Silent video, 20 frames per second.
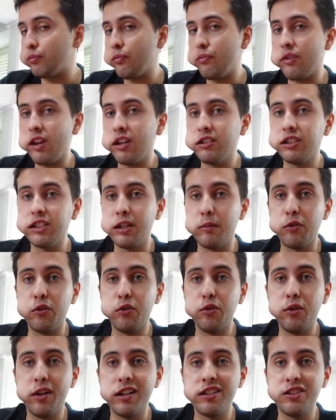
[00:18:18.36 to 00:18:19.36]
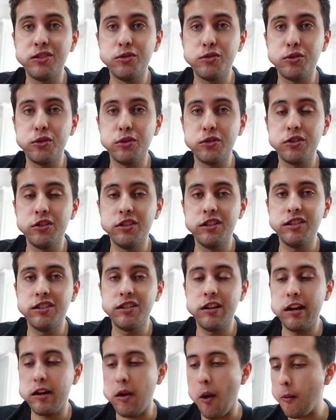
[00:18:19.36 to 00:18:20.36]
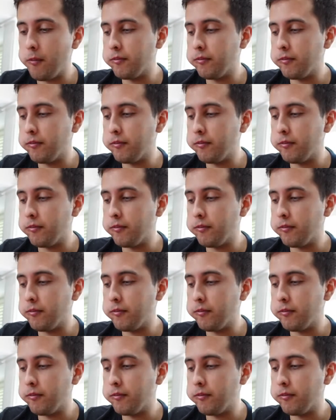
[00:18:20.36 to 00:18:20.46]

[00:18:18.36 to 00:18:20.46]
Some of who I still talk to this day.